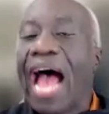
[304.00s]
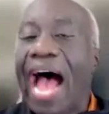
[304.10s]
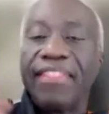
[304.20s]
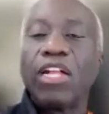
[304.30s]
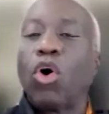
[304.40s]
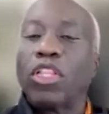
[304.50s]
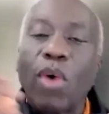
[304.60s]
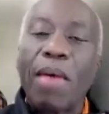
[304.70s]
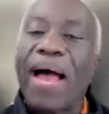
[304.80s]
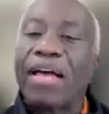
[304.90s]
and then all the
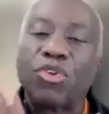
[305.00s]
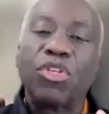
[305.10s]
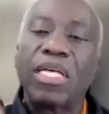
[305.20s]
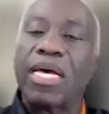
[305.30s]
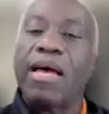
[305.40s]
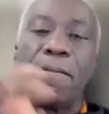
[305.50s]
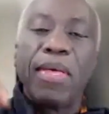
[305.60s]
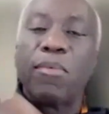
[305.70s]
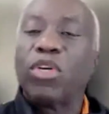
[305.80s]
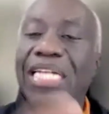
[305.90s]
way back through the
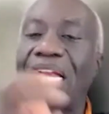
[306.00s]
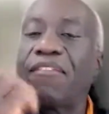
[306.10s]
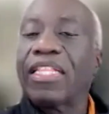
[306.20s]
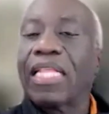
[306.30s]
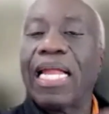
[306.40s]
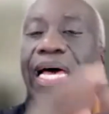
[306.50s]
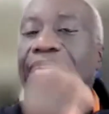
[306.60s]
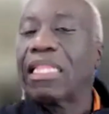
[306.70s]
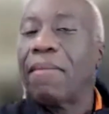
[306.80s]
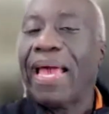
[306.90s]
people delivering the
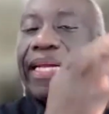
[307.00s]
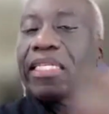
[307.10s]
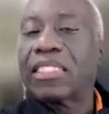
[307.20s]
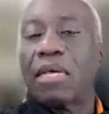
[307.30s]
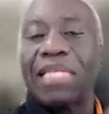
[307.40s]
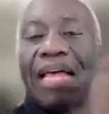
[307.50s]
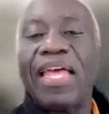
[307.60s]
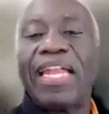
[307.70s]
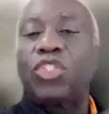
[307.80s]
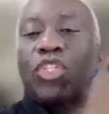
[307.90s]
learning, the mechanisms, and
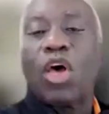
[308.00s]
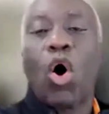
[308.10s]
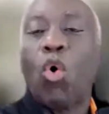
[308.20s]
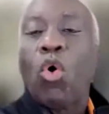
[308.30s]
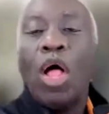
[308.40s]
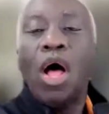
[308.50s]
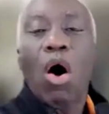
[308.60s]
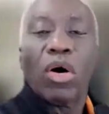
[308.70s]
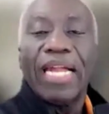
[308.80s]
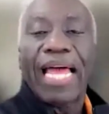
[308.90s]
then into the whole
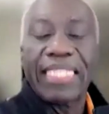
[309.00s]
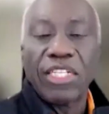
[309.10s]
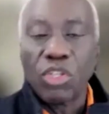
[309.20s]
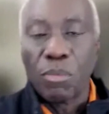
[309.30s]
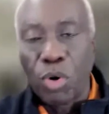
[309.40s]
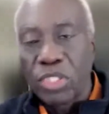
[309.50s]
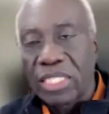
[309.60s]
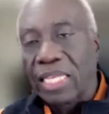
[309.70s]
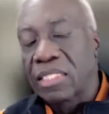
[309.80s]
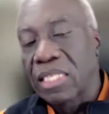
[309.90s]
organizational
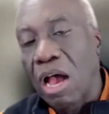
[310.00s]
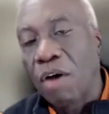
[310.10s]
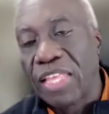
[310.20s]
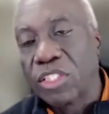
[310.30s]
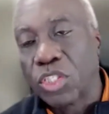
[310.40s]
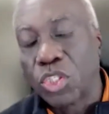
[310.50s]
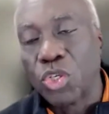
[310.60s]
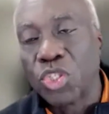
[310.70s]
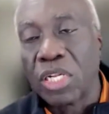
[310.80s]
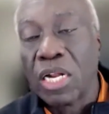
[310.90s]
process of the
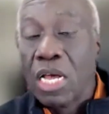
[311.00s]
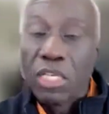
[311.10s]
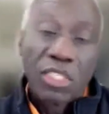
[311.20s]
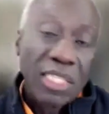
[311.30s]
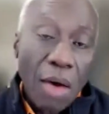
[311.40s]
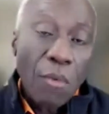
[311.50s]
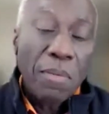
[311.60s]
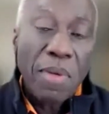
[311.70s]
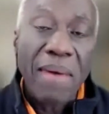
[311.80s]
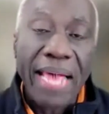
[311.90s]
institution. So that would
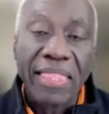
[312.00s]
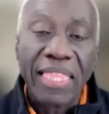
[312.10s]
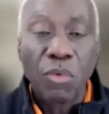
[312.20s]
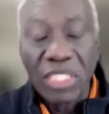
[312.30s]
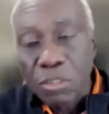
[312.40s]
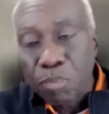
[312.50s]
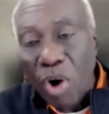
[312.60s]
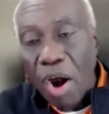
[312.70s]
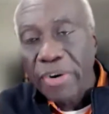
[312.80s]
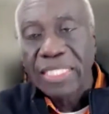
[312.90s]
be my thing, which is
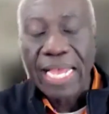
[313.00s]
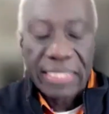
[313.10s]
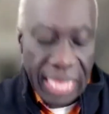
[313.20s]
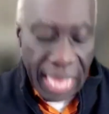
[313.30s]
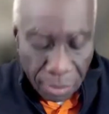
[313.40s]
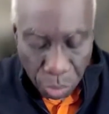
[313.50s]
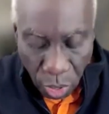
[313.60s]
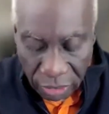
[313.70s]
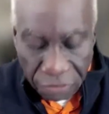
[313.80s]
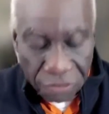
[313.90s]
prioritize the
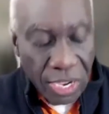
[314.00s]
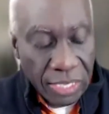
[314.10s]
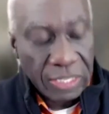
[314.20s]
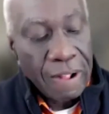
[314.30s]
endpoint first.